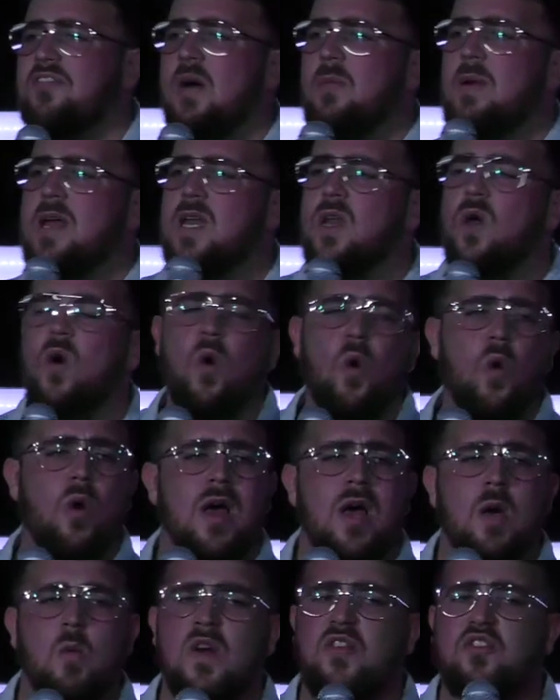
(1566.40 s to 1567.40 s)
that we know,
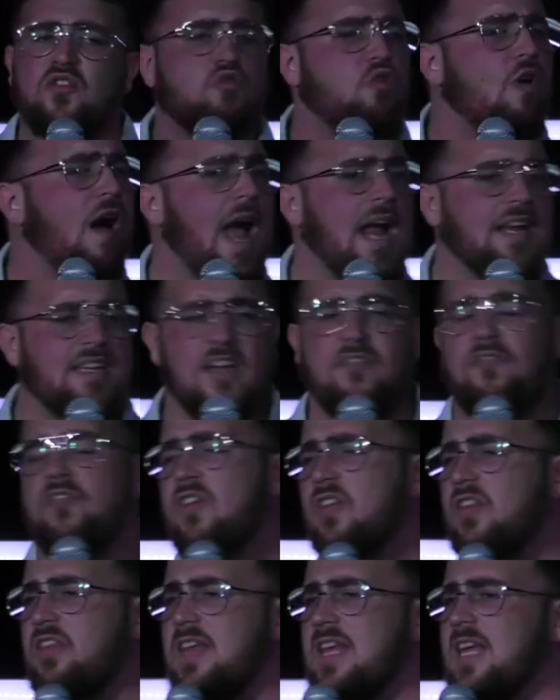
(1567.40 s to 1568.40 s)
we try
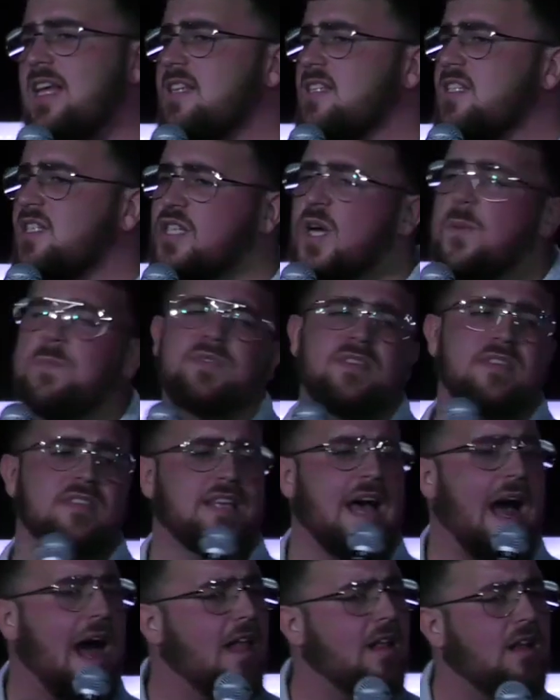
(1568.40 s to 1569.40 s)
different things,
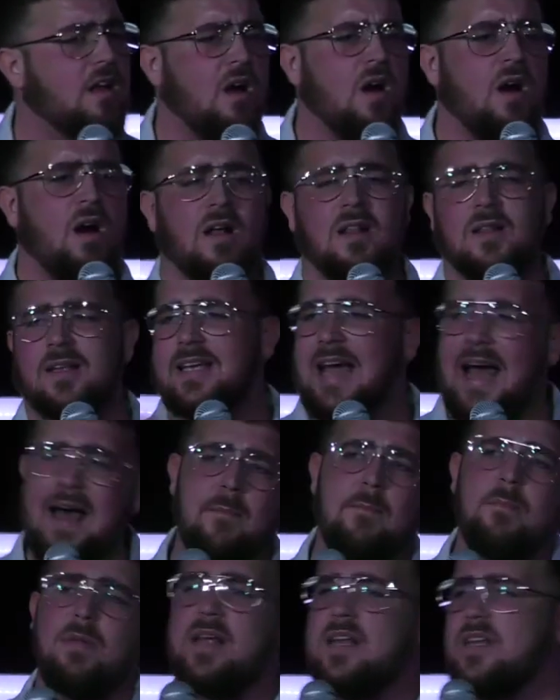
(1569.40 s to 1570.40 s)
substance, alcohol,
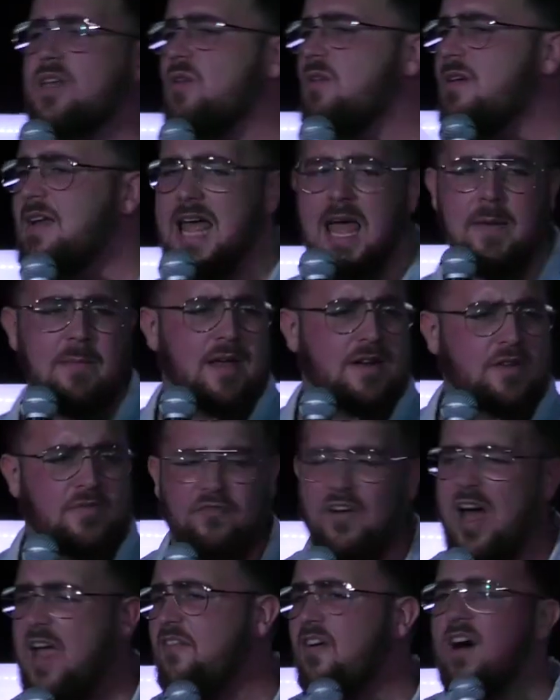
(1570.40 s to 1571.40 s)
gambling, you name it,
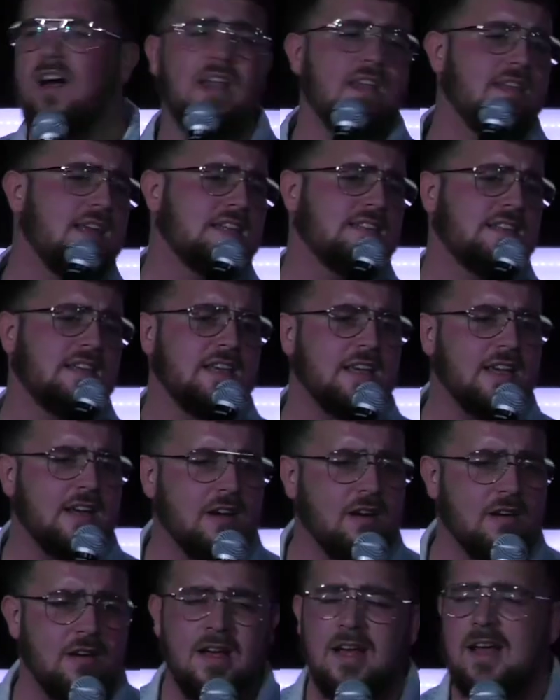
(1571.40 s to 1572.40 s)
5 holidays a
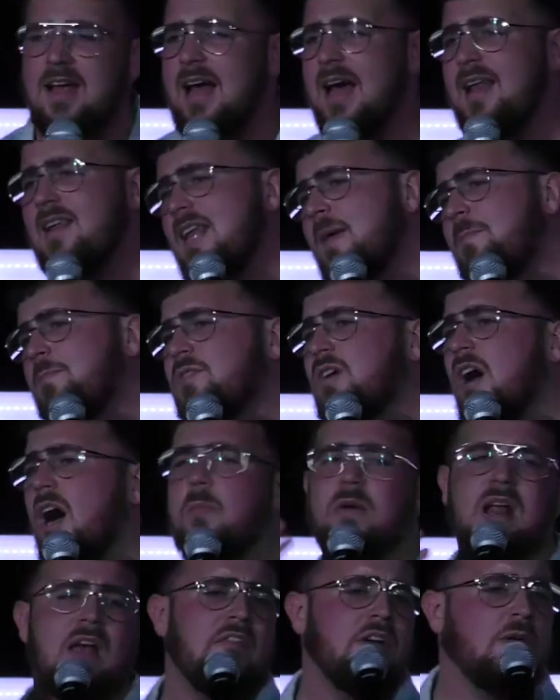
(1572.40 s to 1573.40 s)
year, a lip
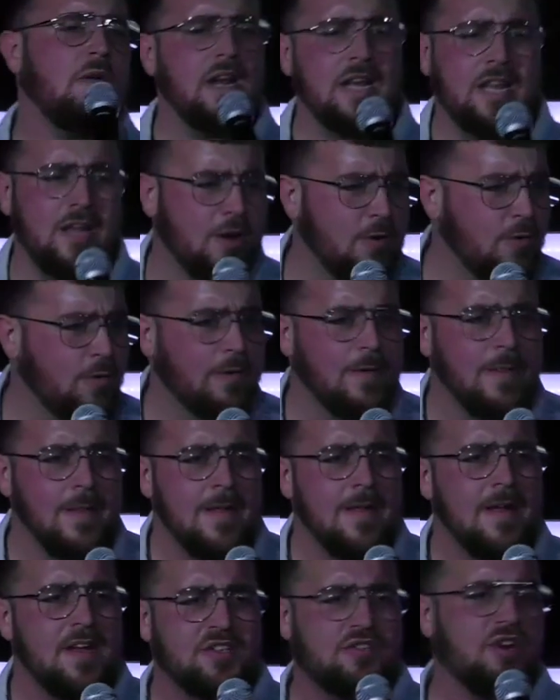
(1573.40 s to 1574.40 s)
job, whatever you want to do,
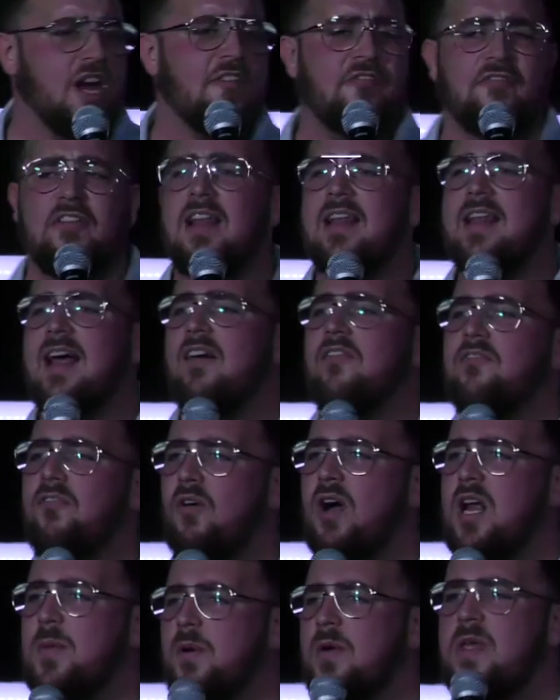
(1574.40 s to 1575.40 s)
try fill that
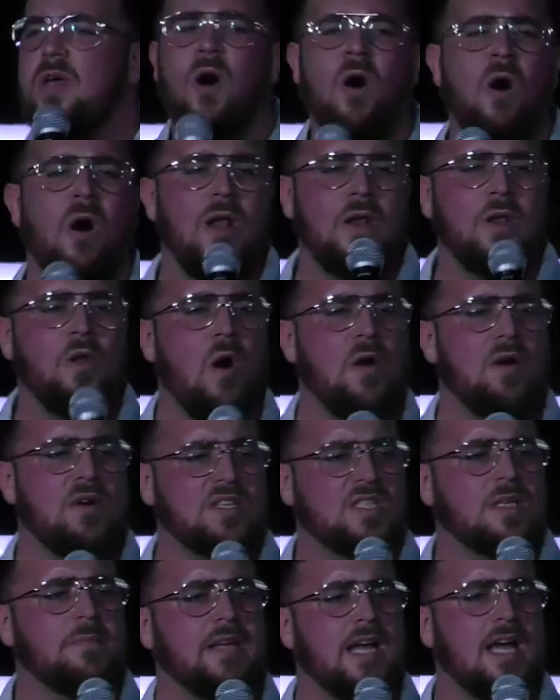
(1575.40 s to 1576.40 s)
void. But you all know
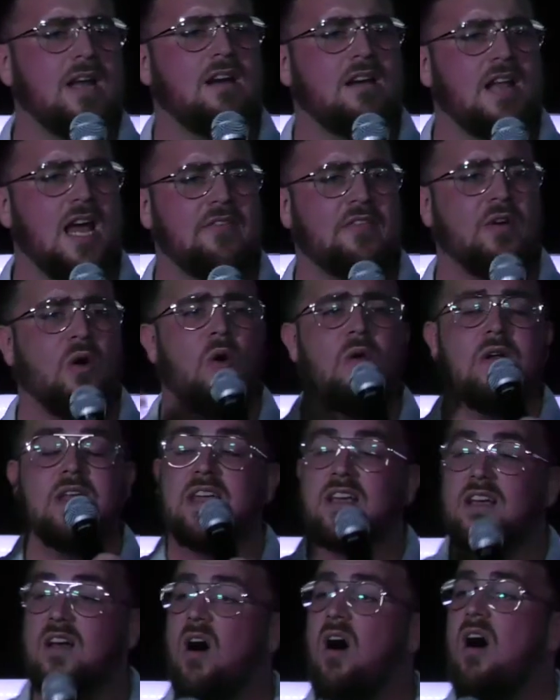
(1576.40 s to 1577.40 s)
there's something in our life that
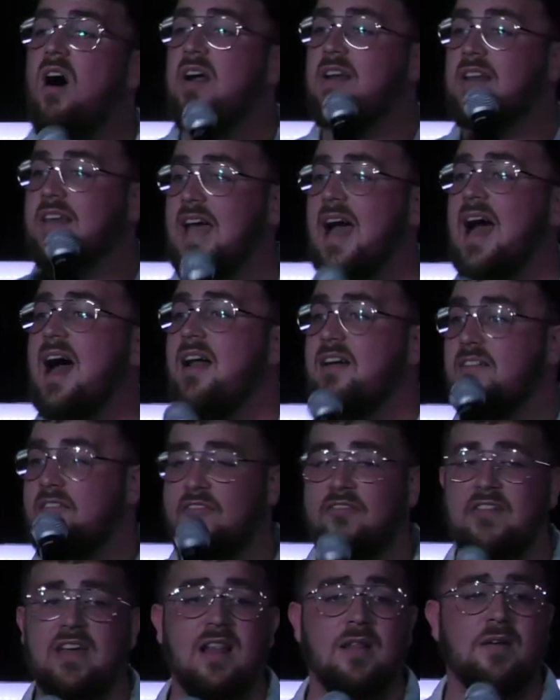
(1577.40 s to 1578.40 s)
only God can
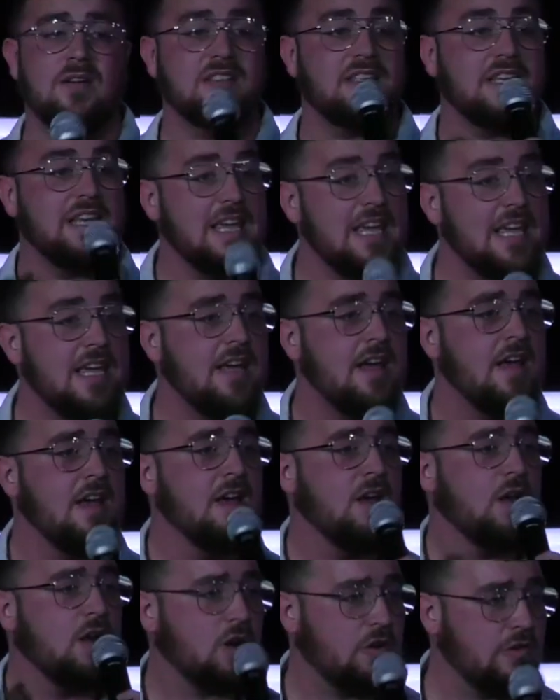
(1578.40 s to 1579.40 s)
fill because he
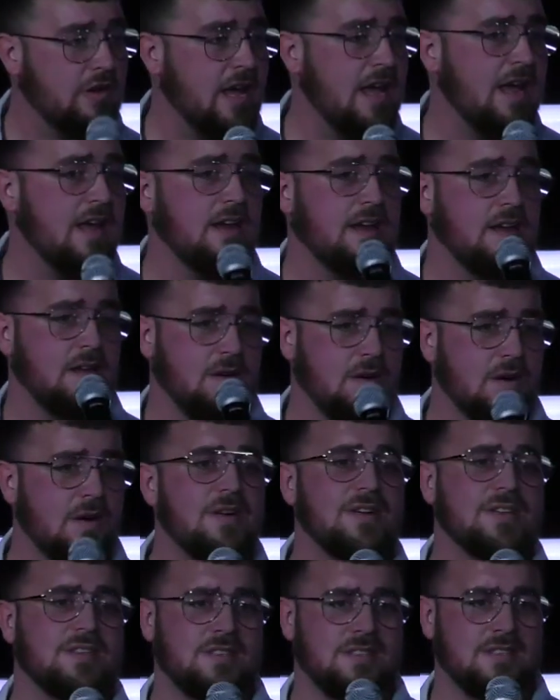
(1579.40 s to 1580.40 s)
created
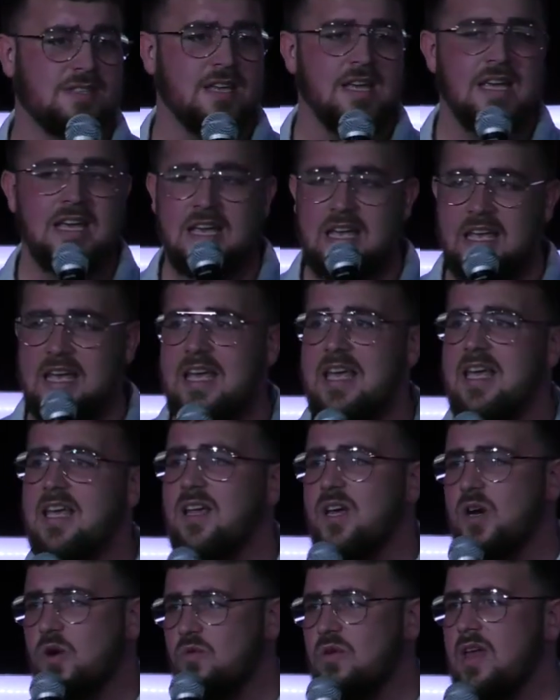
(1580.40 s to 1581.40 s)
us.
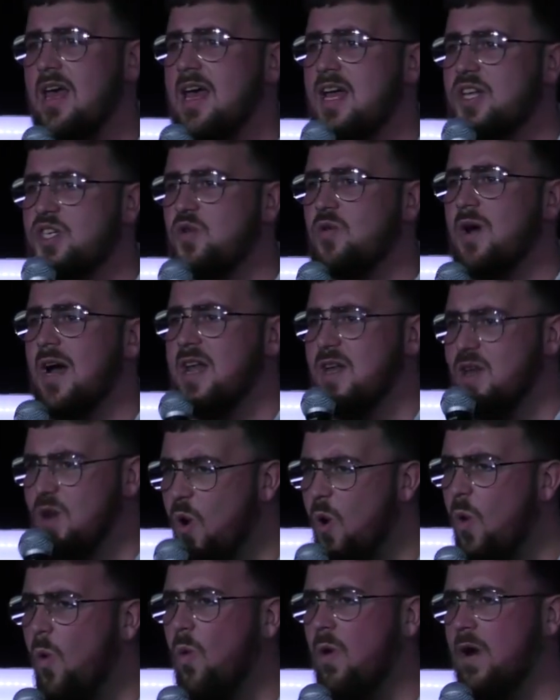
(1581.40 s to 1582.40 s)
He created you. And
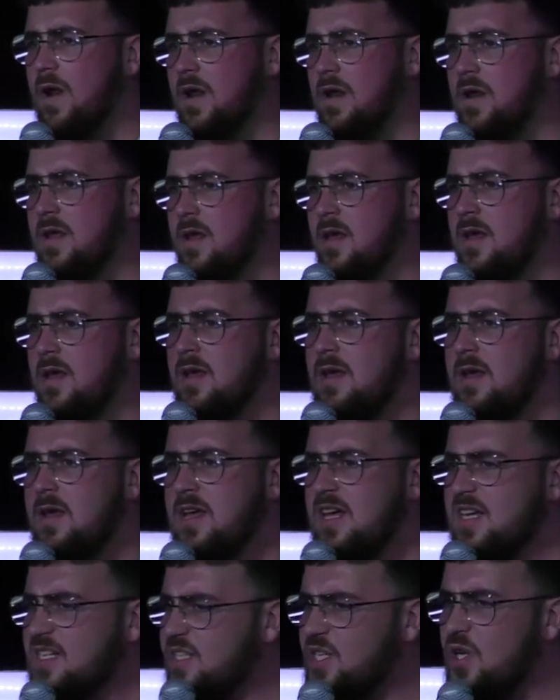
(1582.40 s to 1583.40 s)
no one
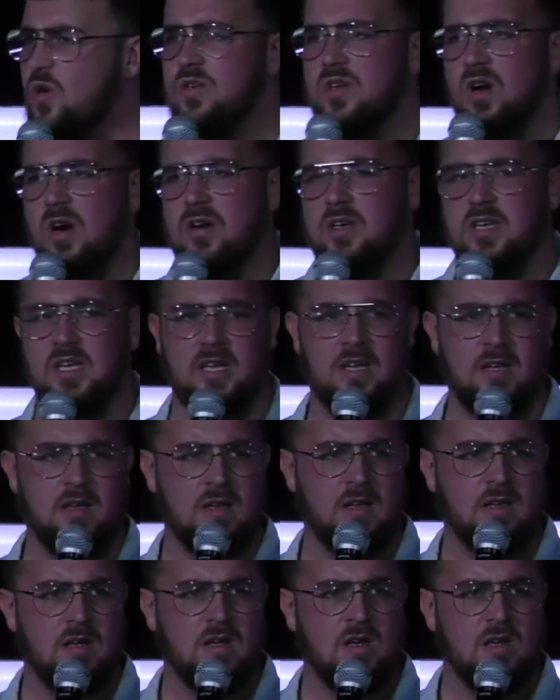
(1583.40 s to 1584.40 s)
is too dirty.
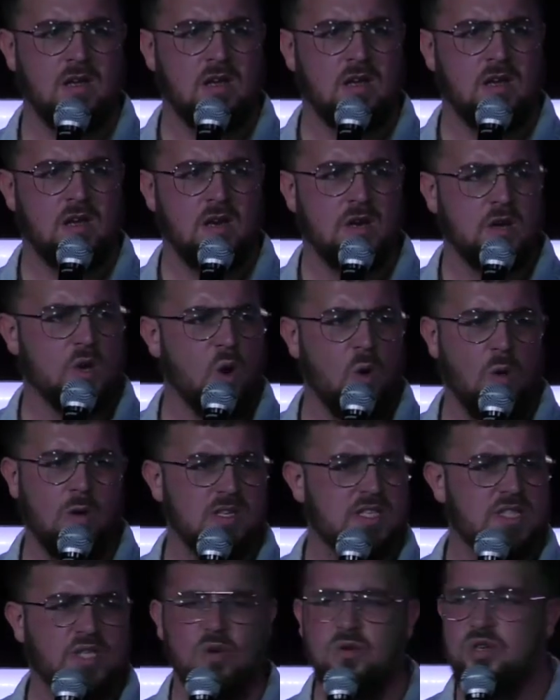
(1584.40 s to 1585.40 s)
No
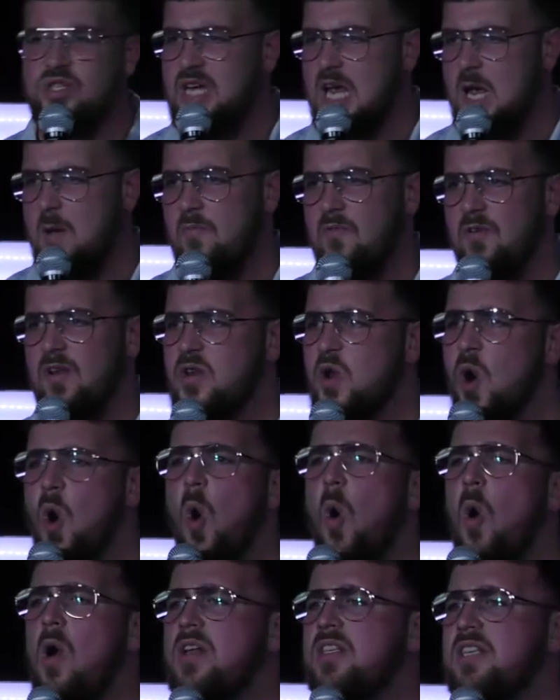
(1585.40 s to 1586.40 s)
one's too shameful.
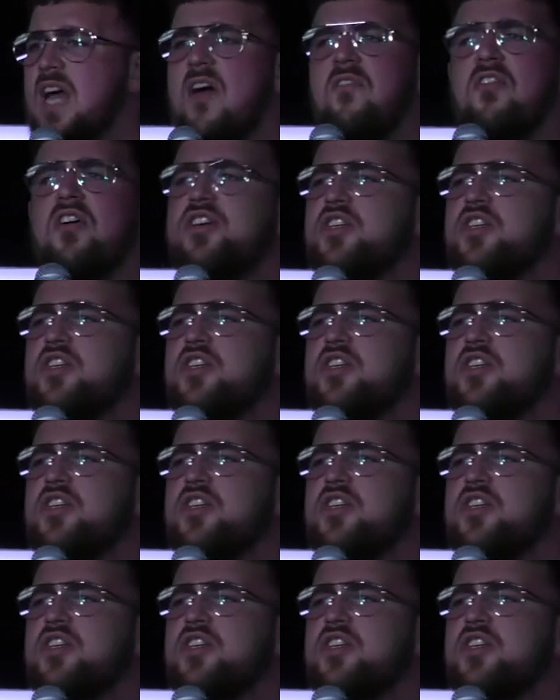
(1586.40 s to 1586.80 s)
No one is ever